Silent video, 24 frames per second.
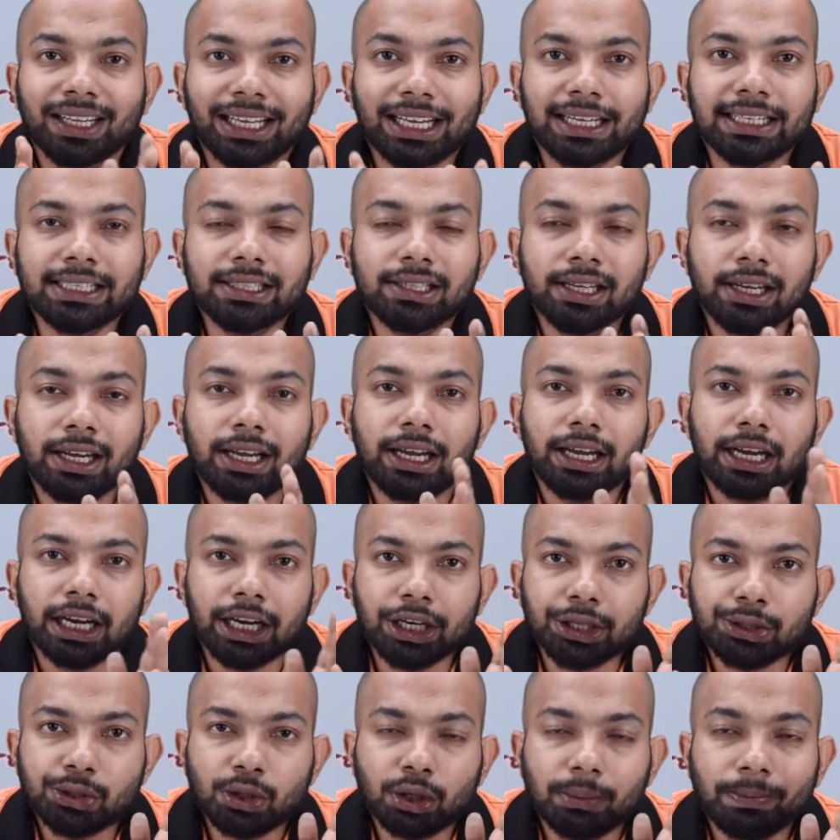Hence,
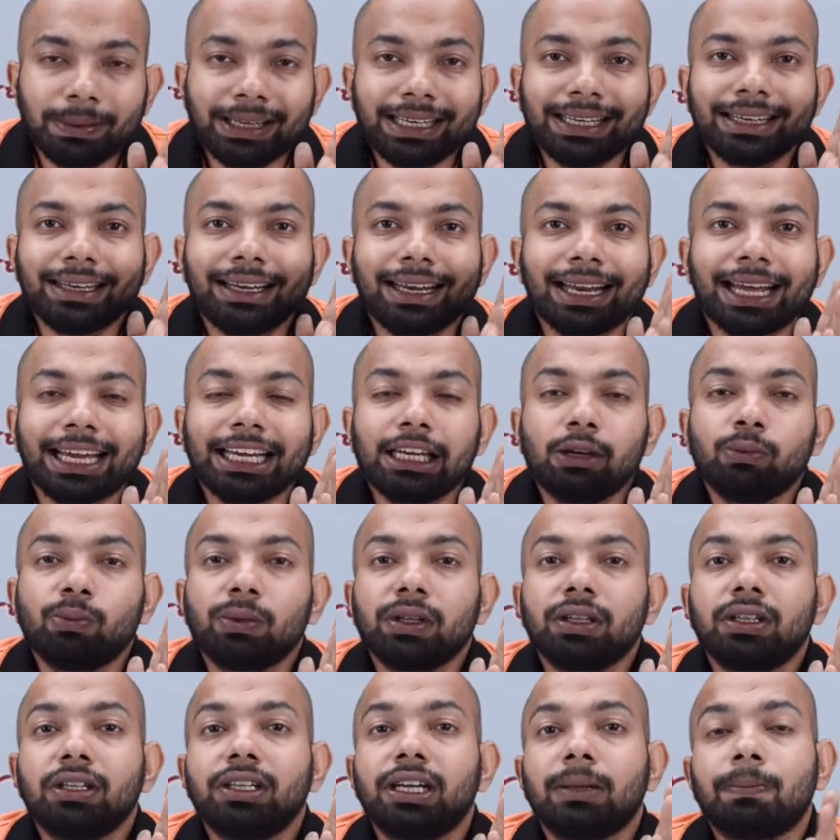it should be in line
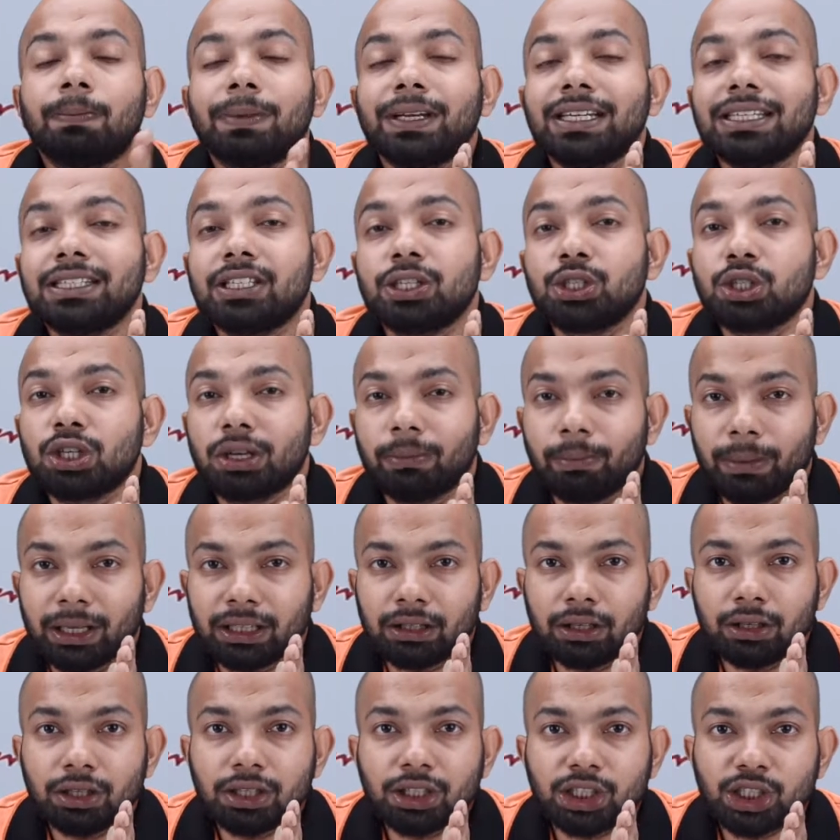with the depreciation
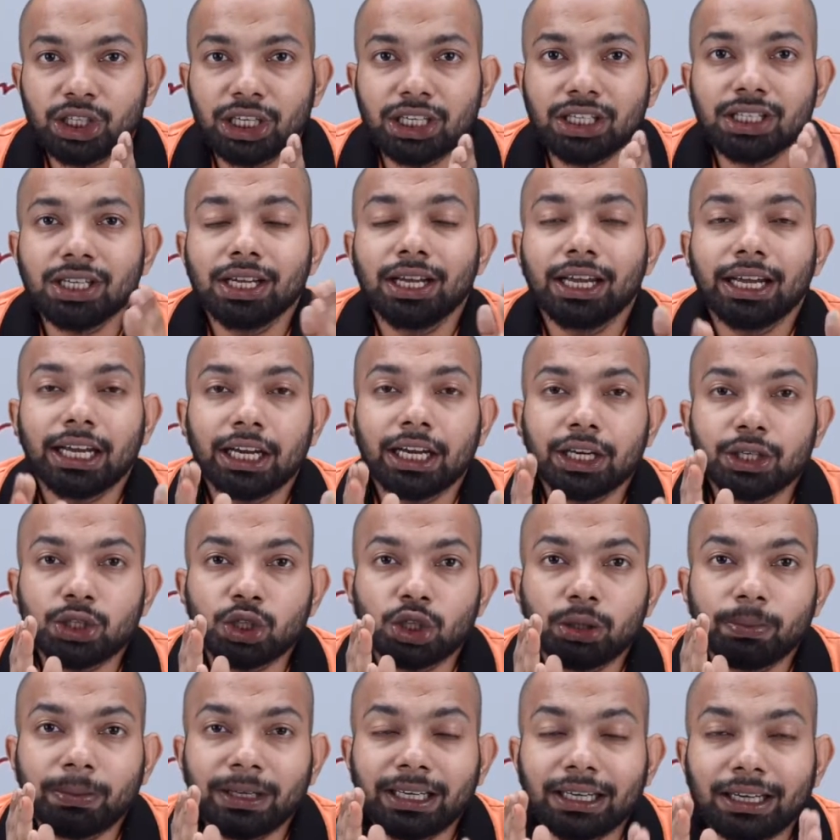method change. It
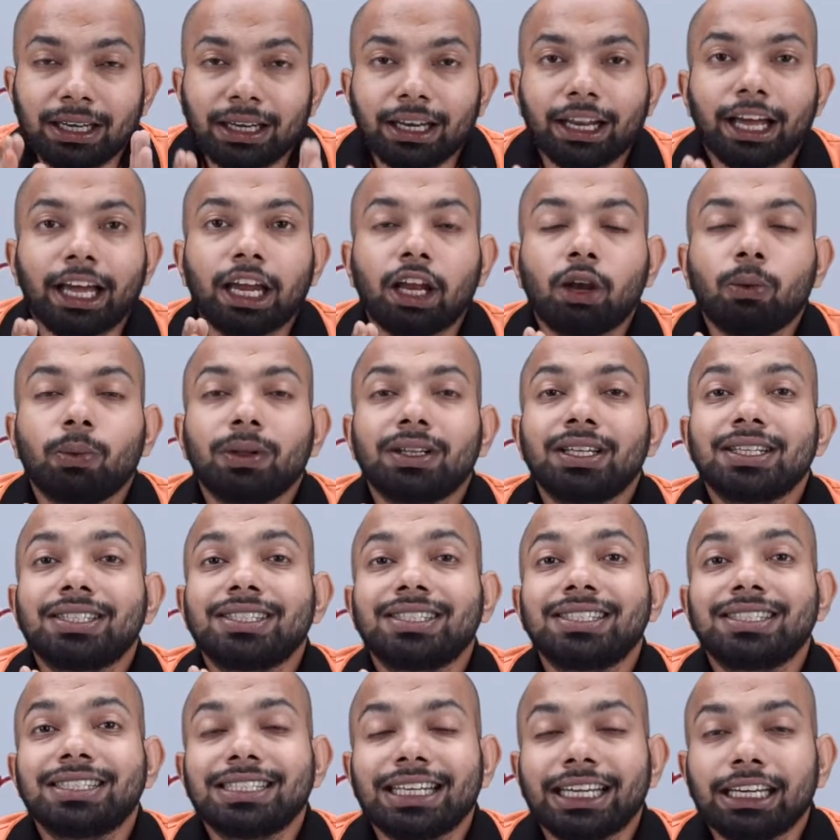should be in line with the
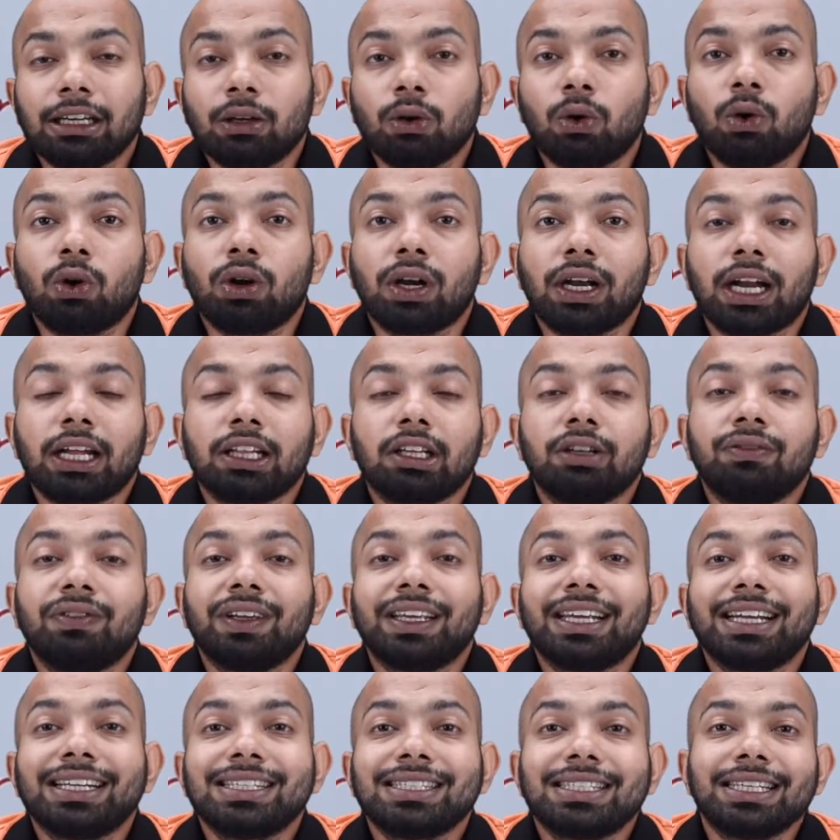sink, or rather we
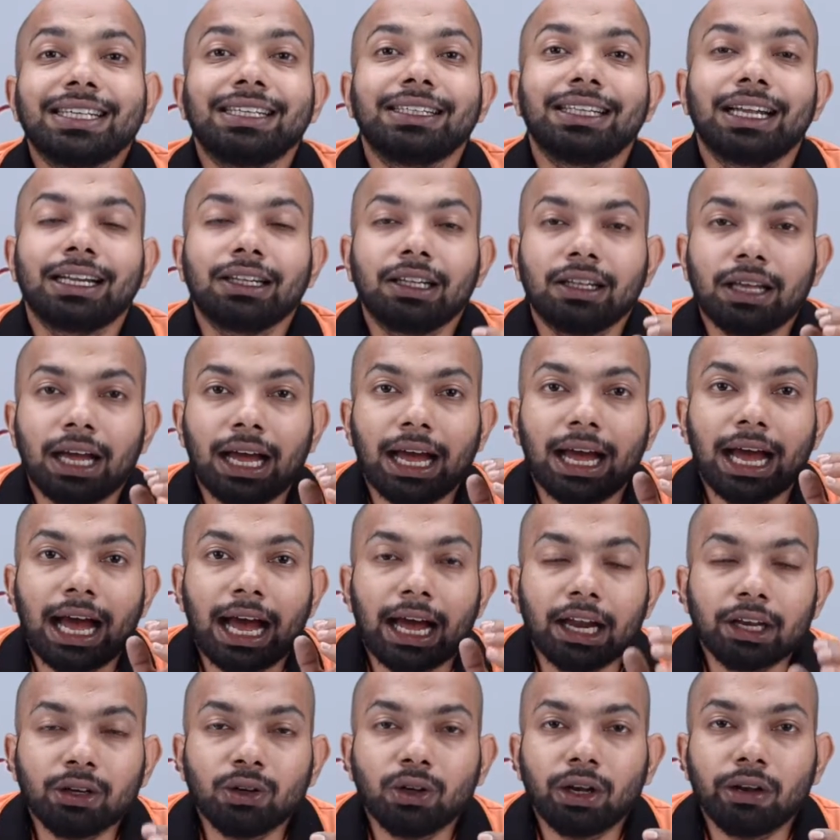can say that the
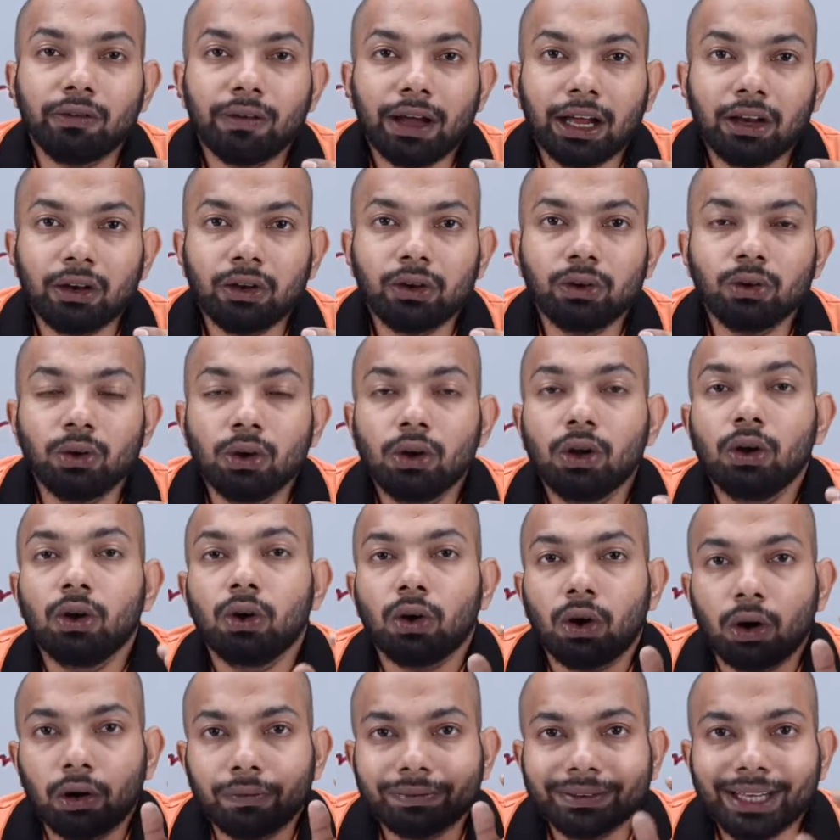annual value
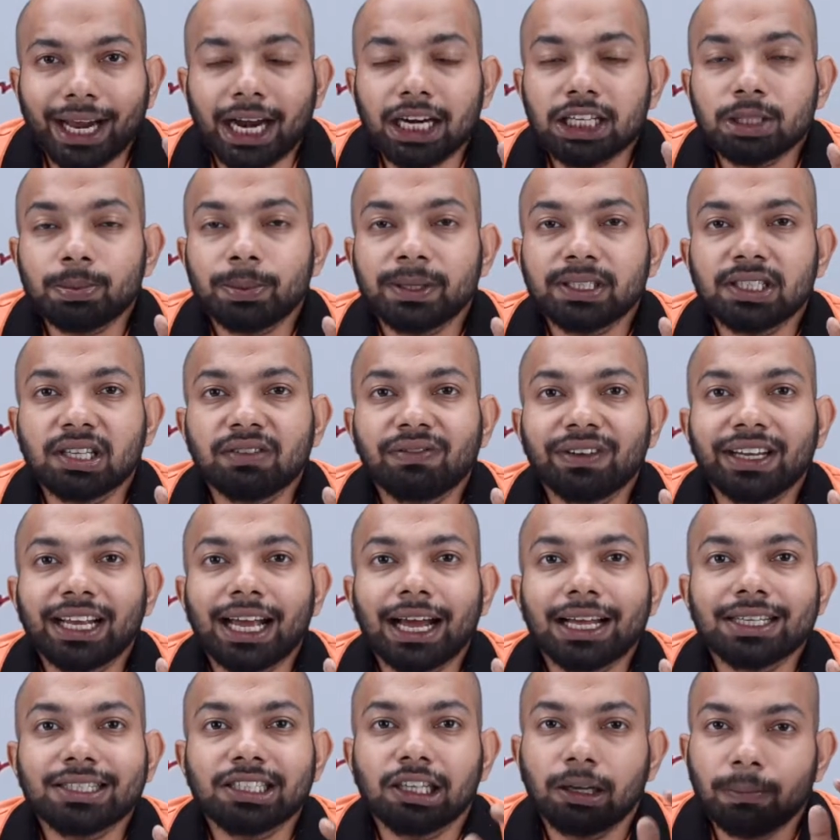of that specific
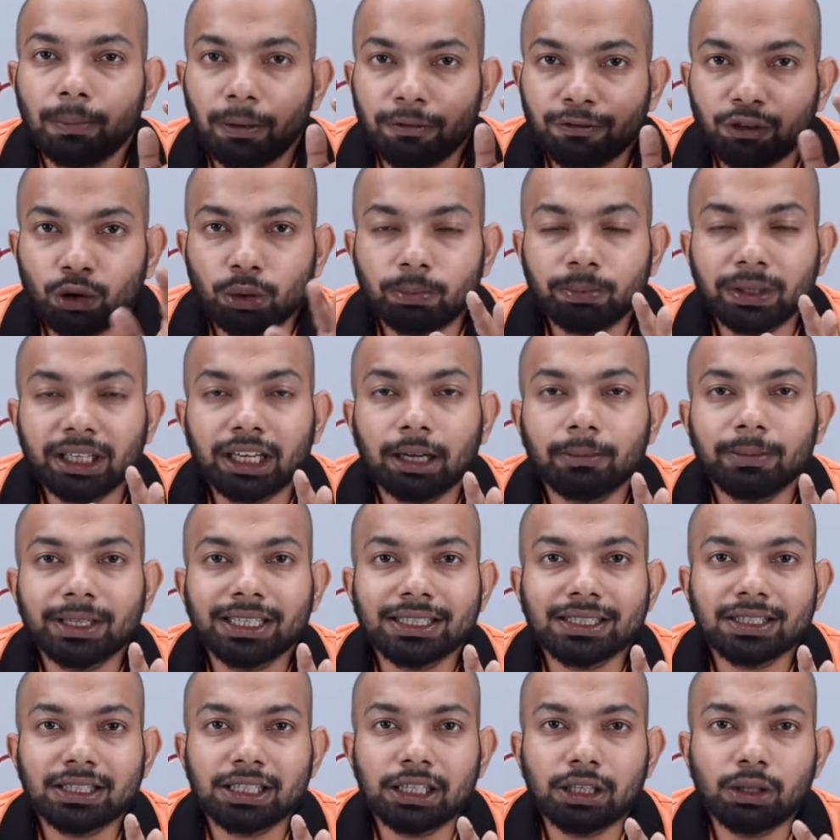asset before
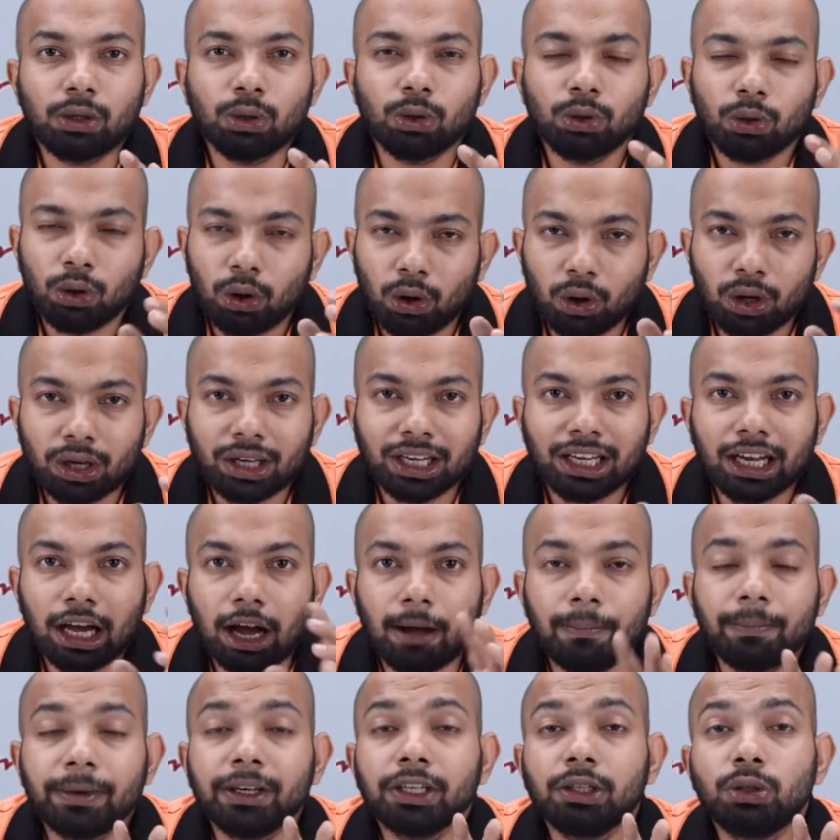becoming zero or
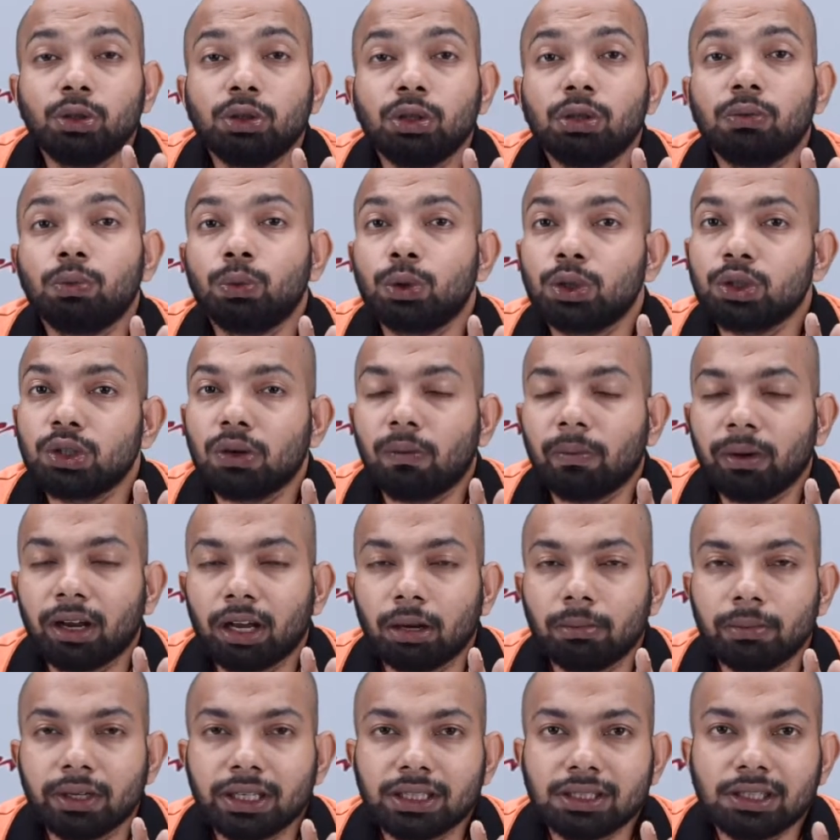coming to the verge of
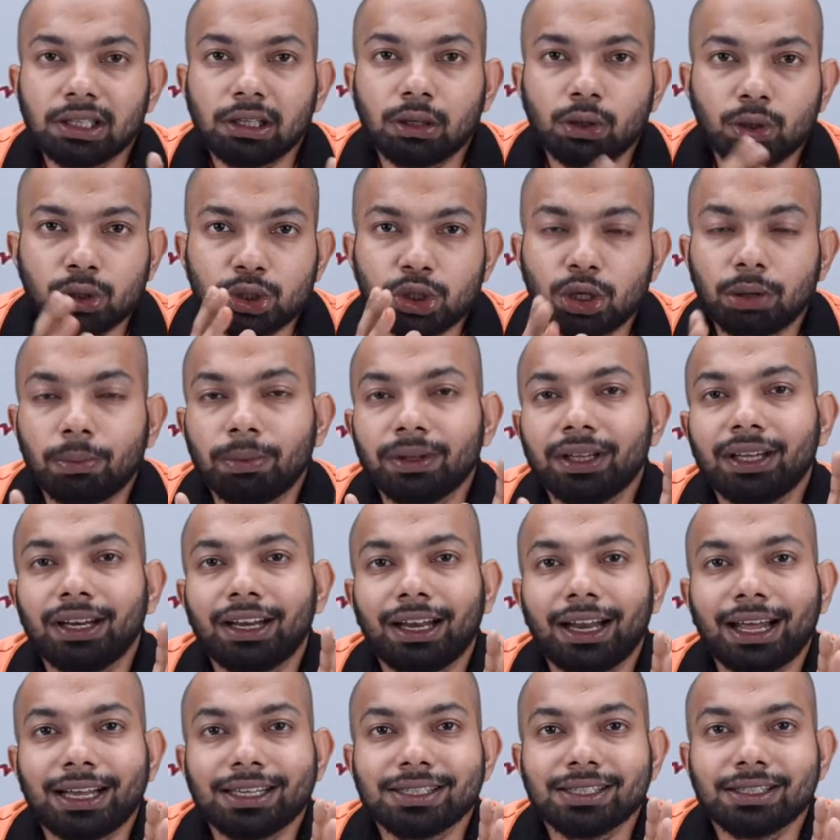becoming zero should be the
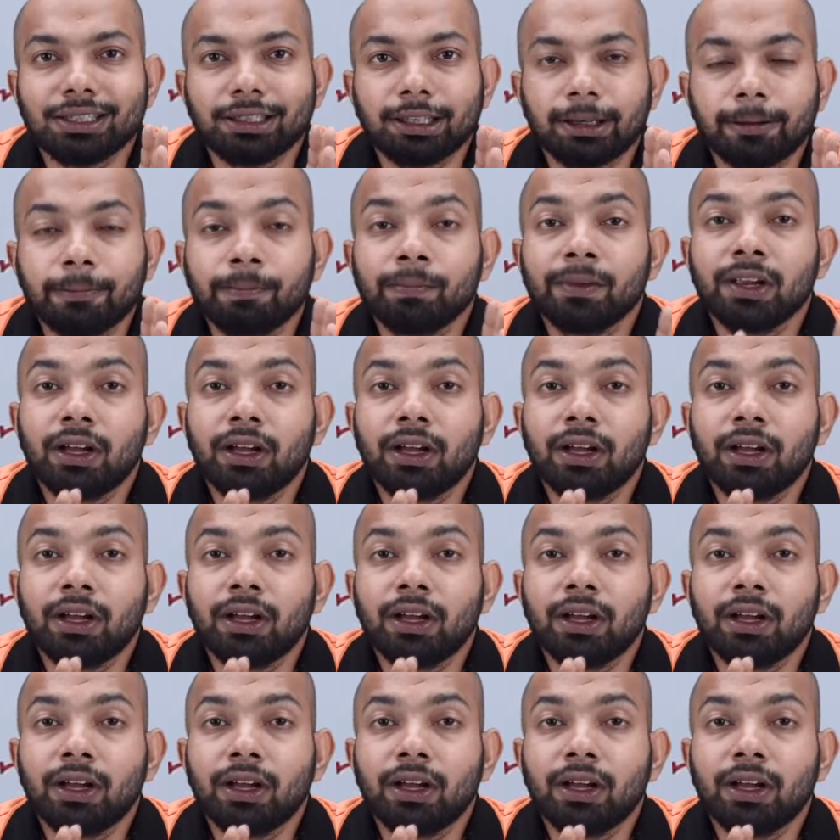last year.